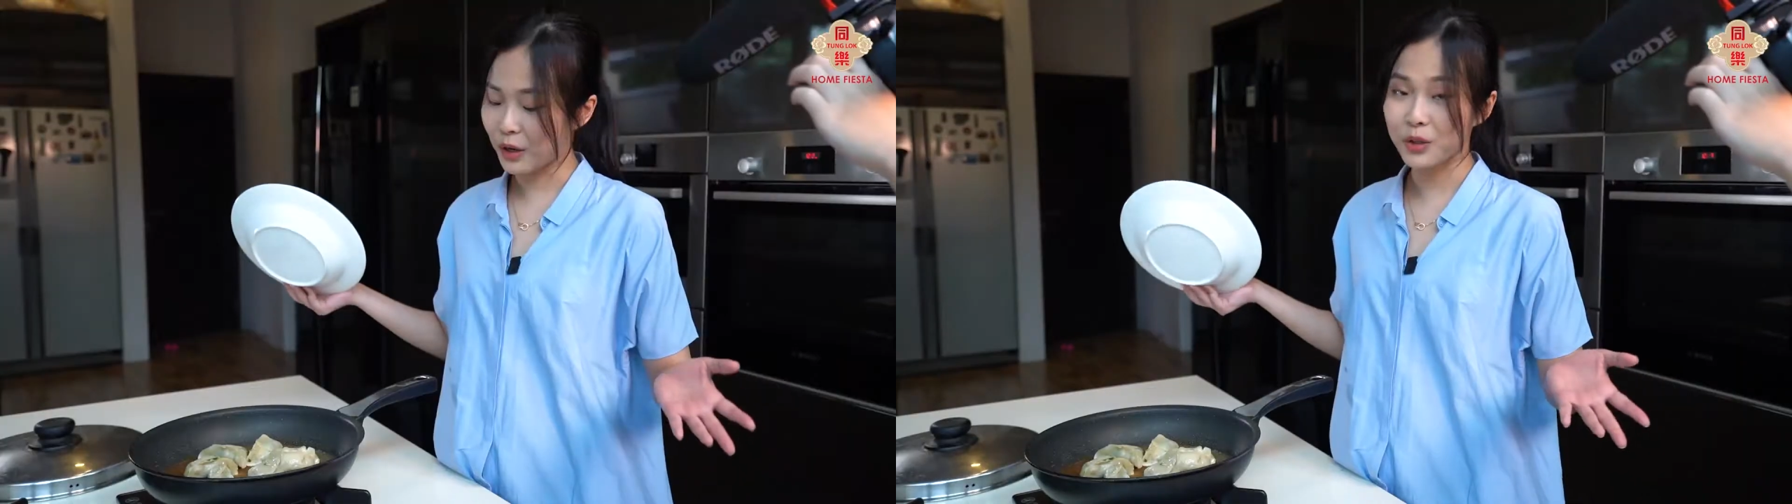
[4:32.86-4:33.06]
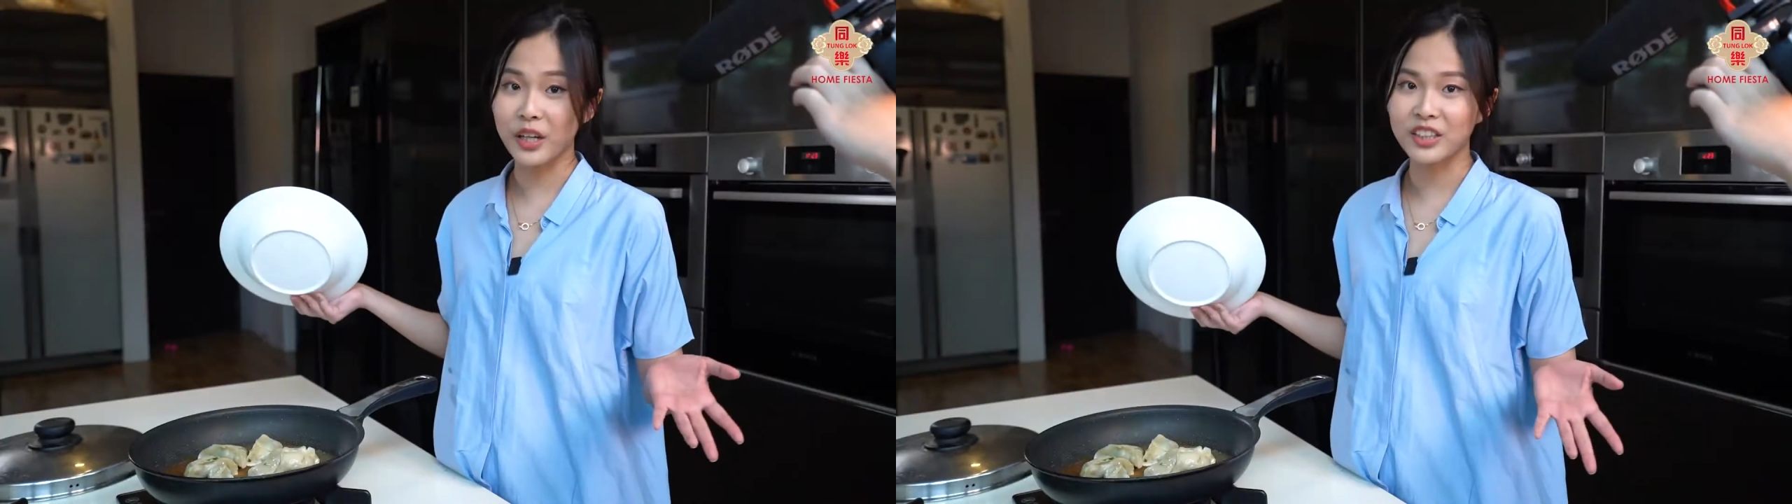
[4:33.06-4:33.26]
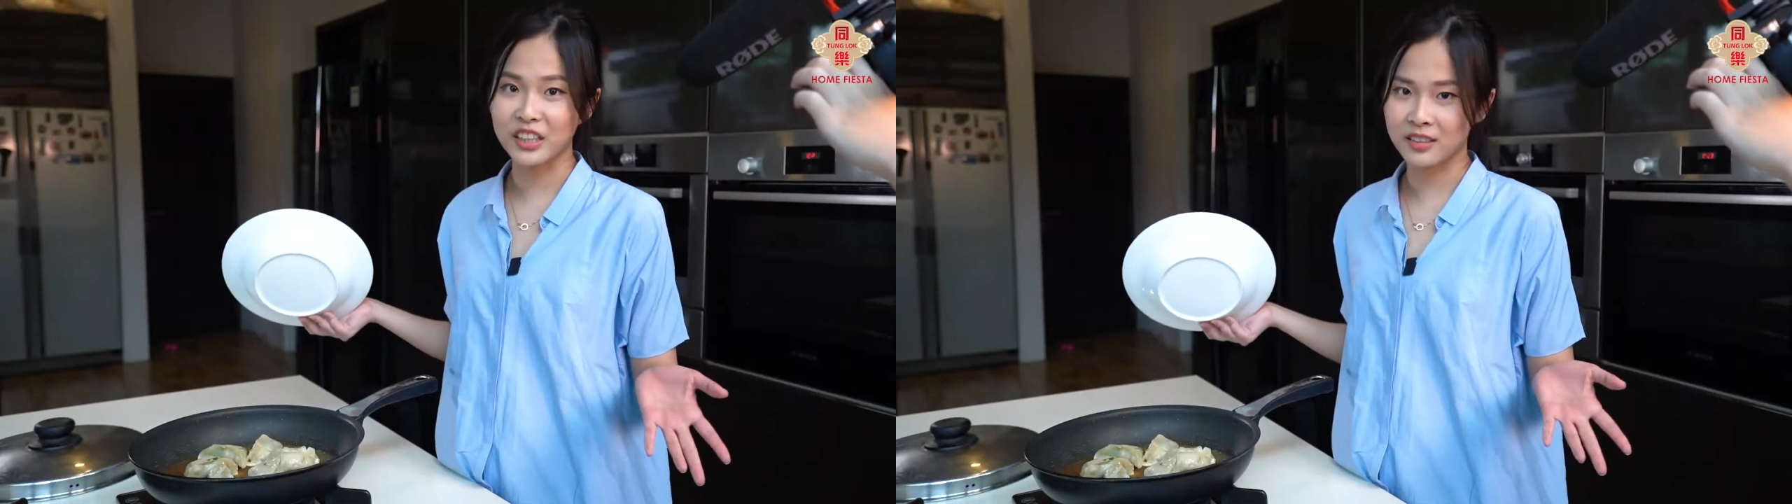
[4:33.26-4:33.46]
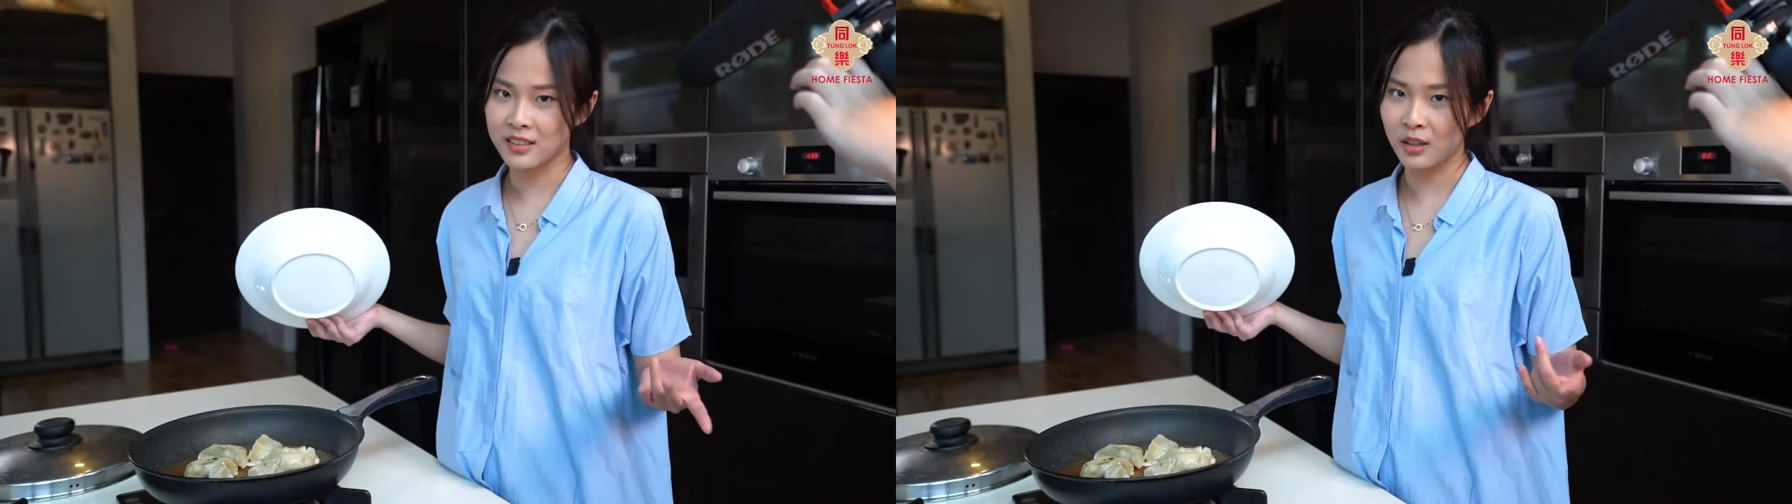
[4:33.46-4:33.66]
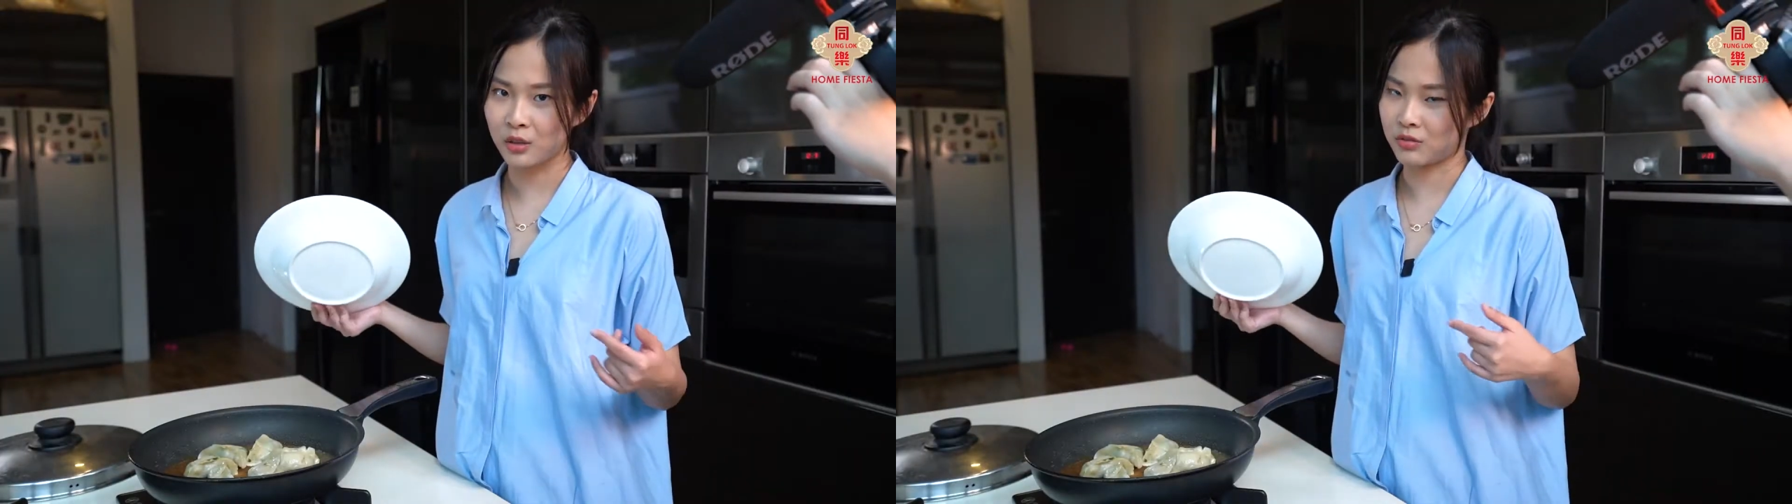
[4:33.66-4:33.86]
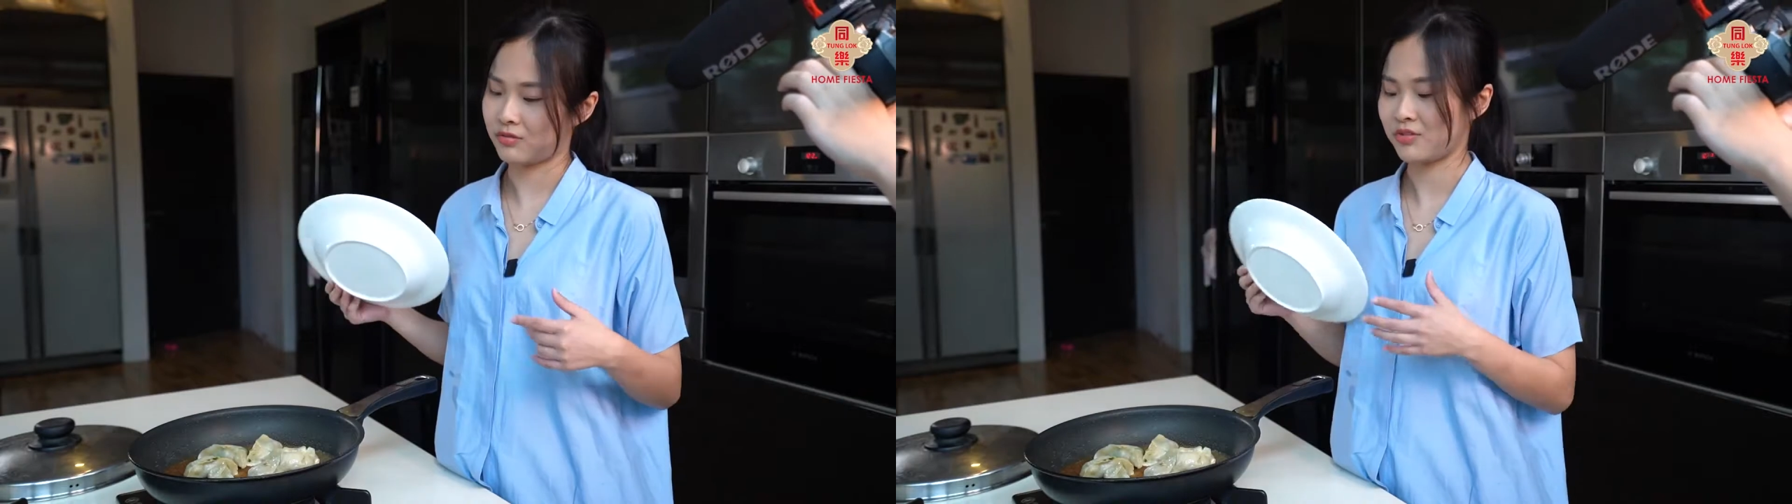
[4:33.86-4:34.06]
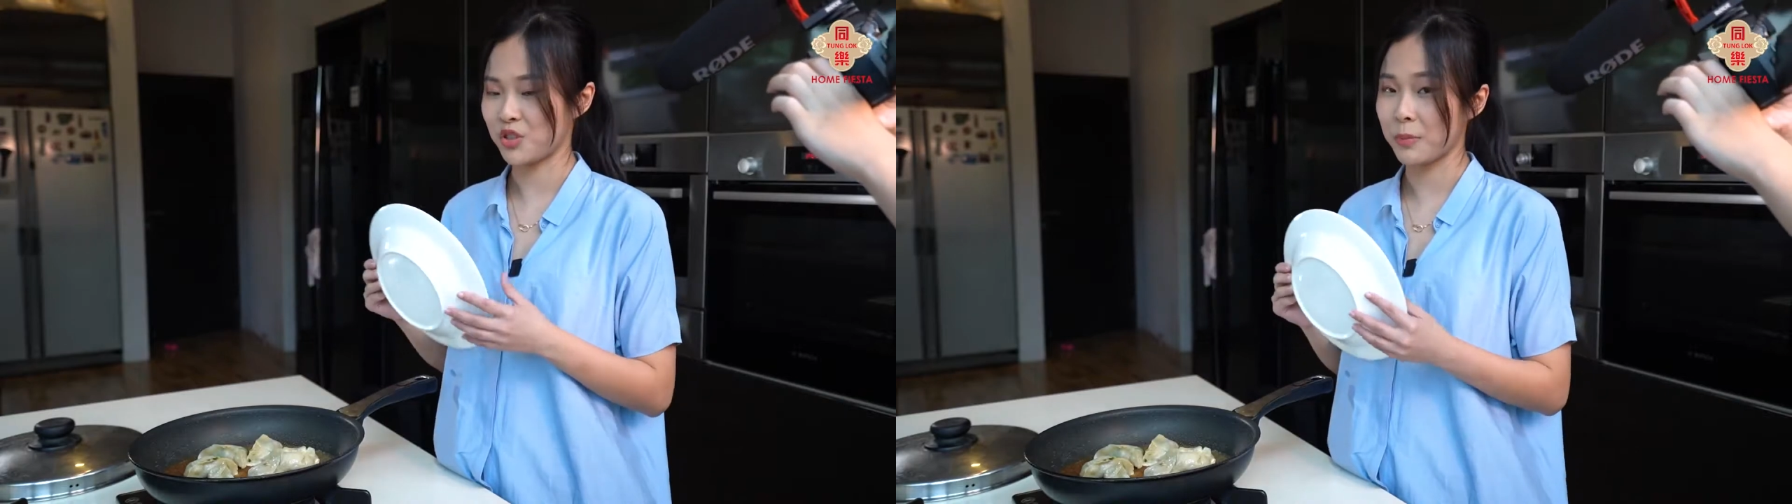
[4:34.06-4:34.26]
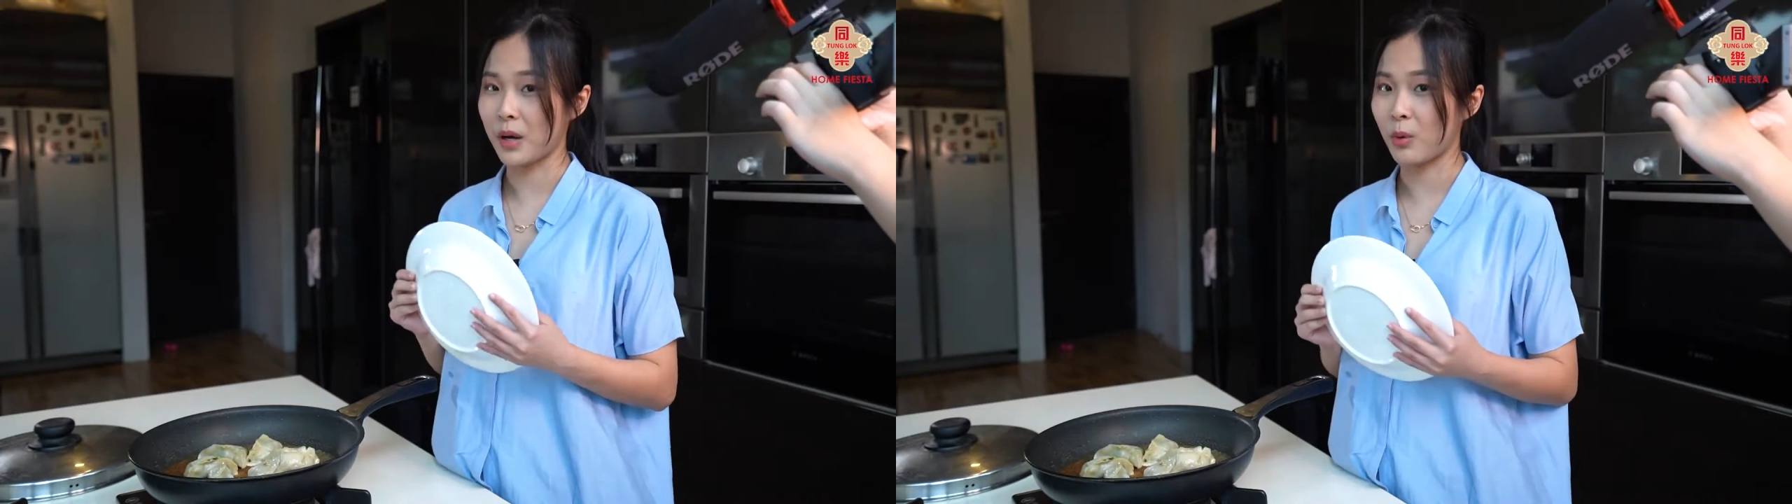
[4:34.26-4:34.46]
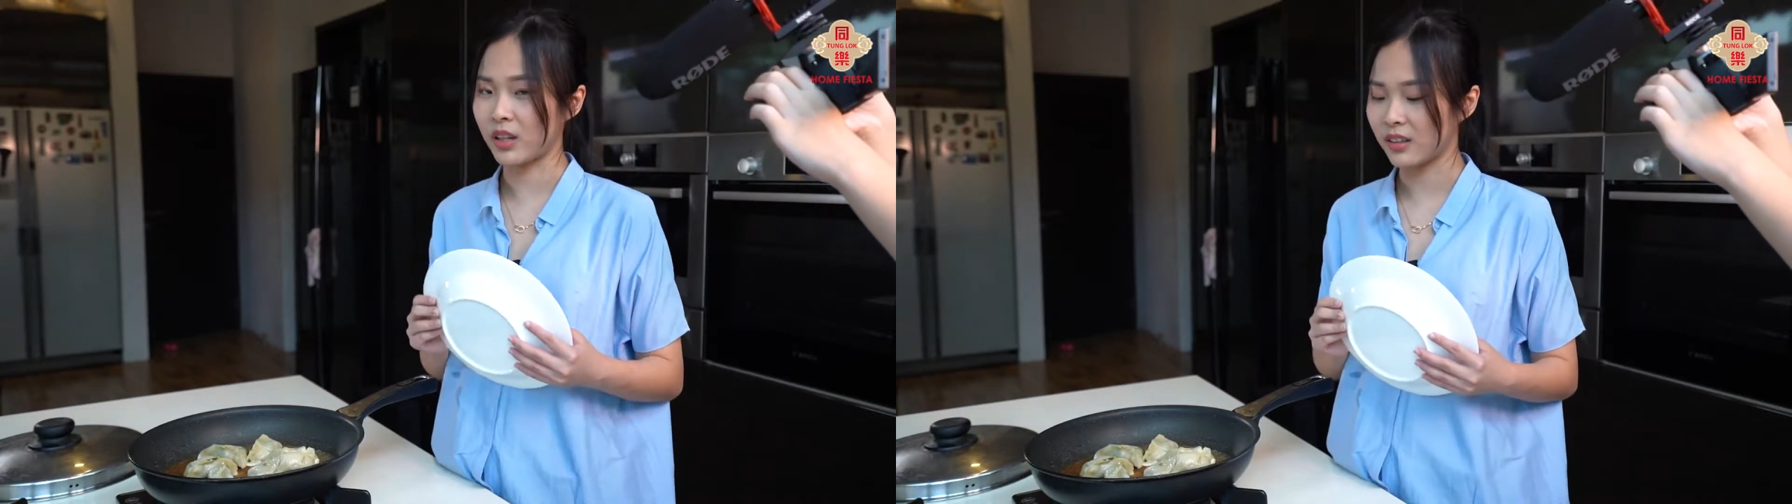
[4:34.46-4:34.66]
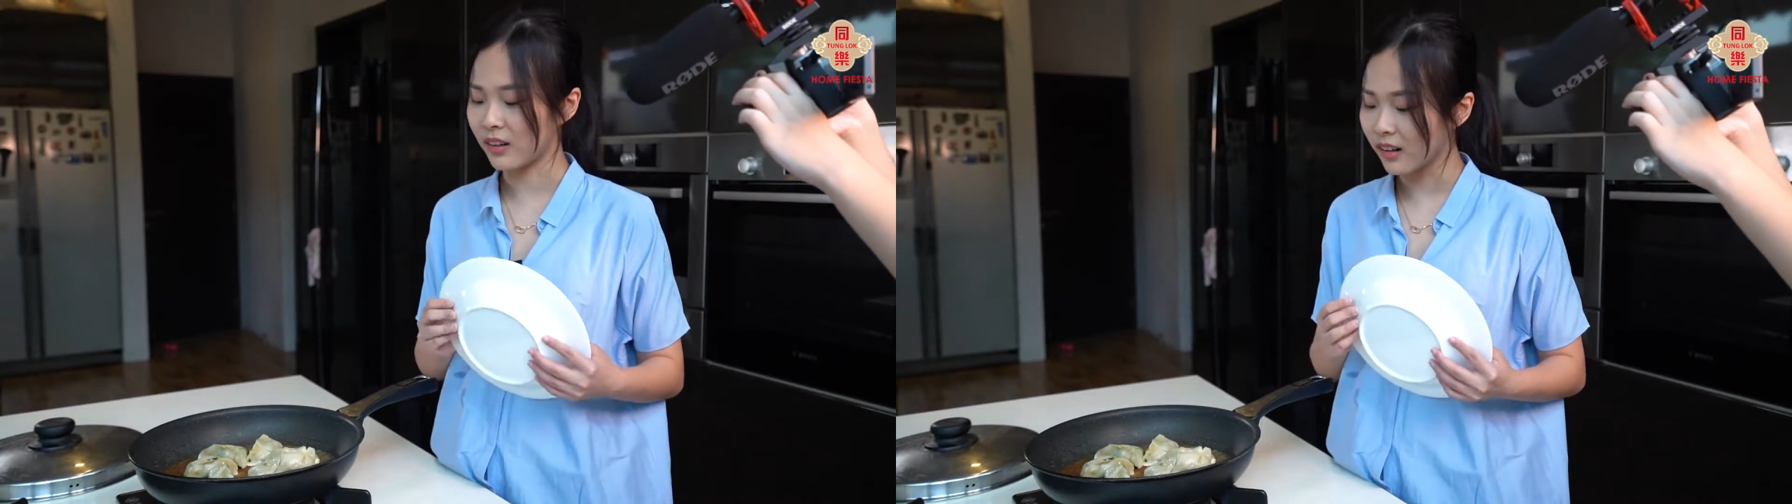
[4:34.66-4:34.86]
How do I take this out? You might
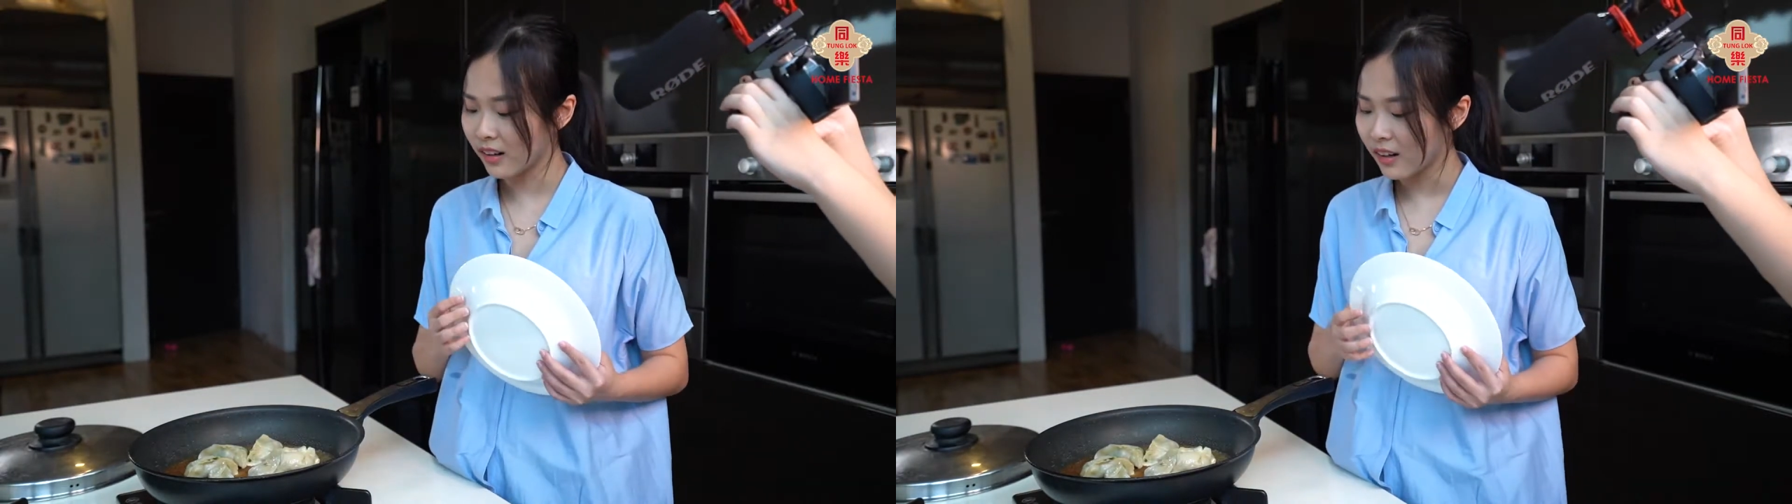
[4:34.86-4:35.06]
wonder.